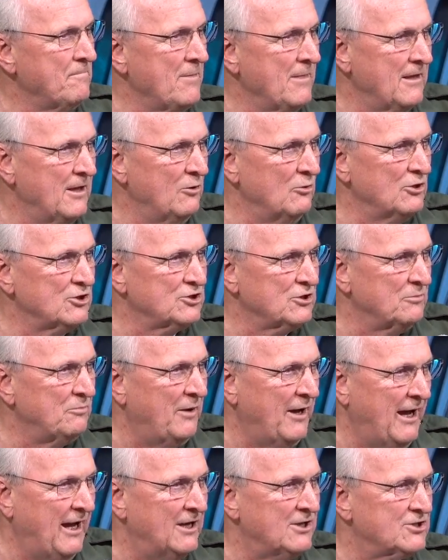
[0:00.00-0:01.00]
who was a
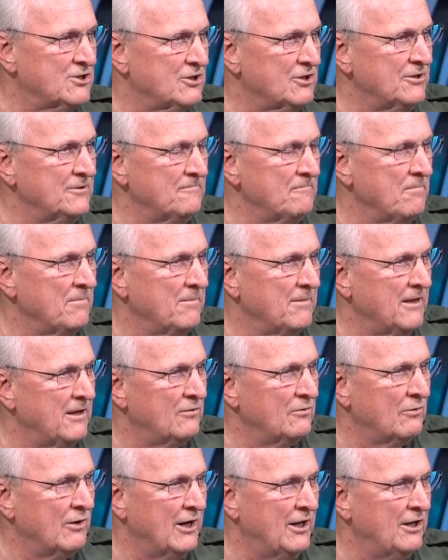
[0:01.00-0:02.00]
pastor,
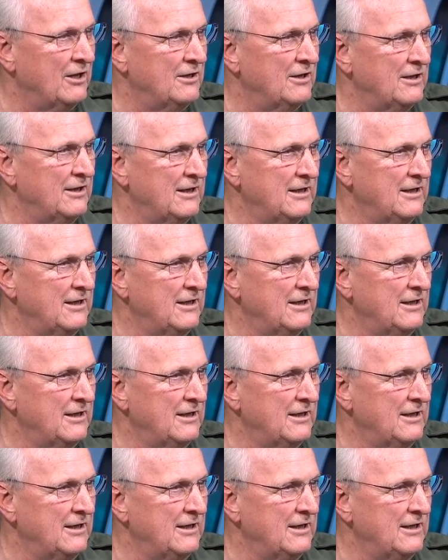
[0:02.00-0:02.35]
getting ready